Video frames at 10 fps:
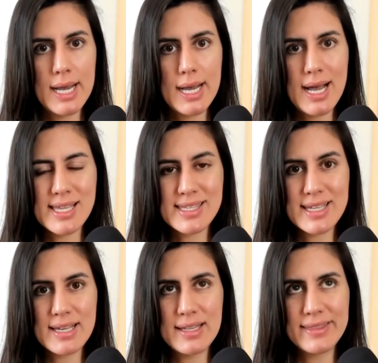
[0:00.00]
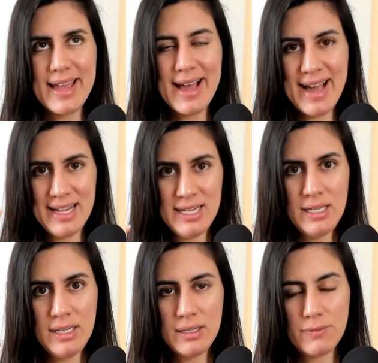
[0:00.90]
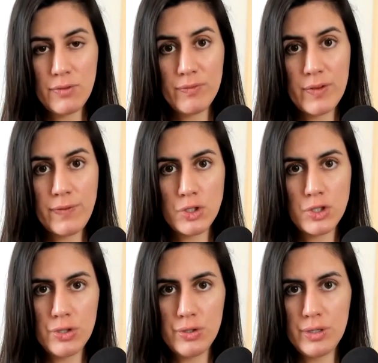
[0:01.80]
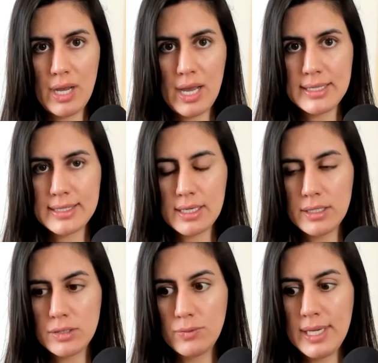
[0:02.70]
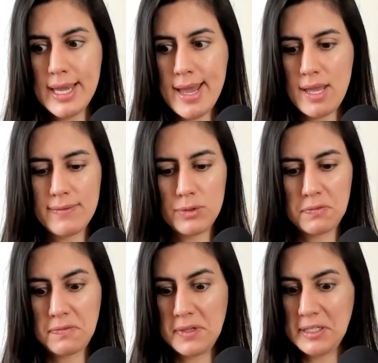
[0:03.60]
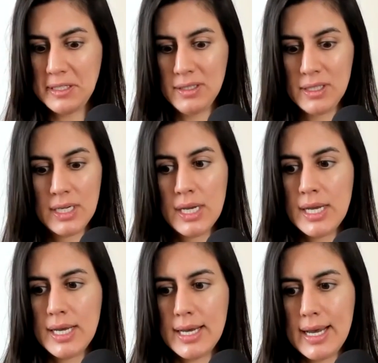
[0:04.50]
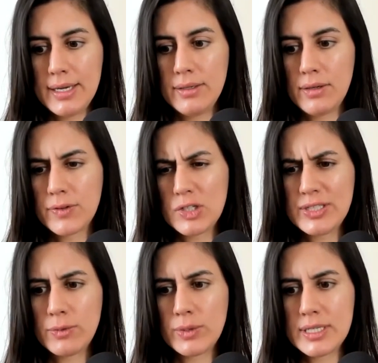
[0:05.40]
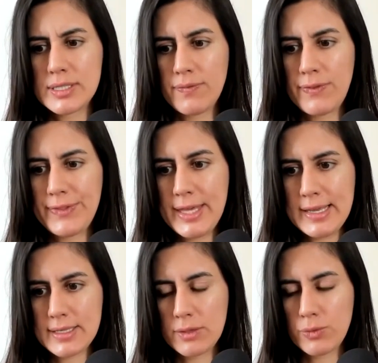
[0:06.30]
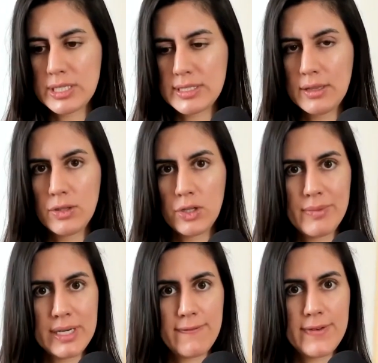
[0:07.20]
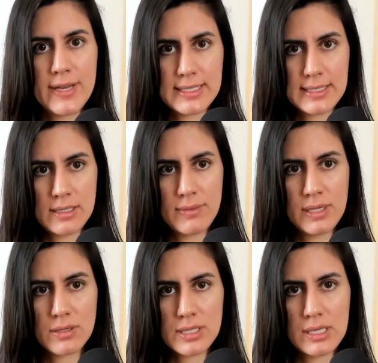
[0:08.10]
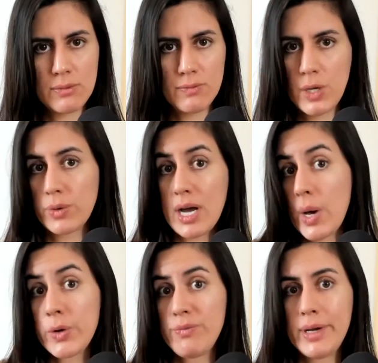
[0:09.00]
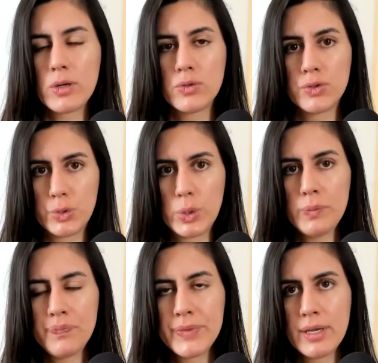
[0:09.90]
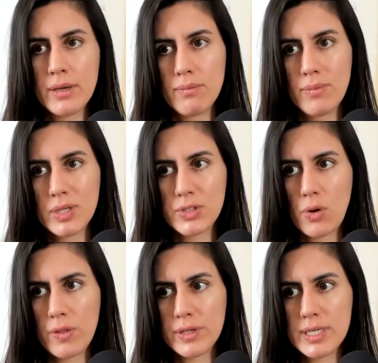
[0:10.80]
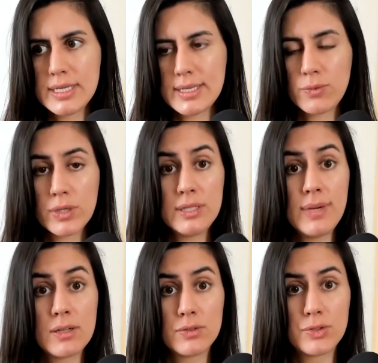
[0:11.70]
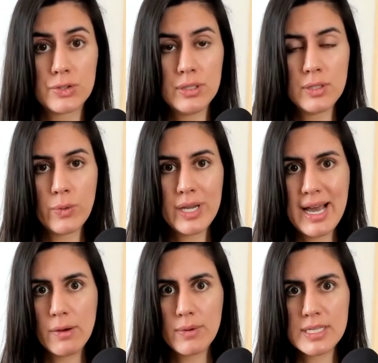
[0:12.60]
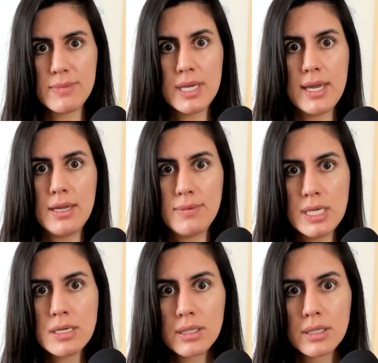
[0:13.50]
as the Ali from the future. I started to behave, to feel, and of course, there were some things that were still not manifested because they were out of my control. But others that were in my control, the way I was behaving,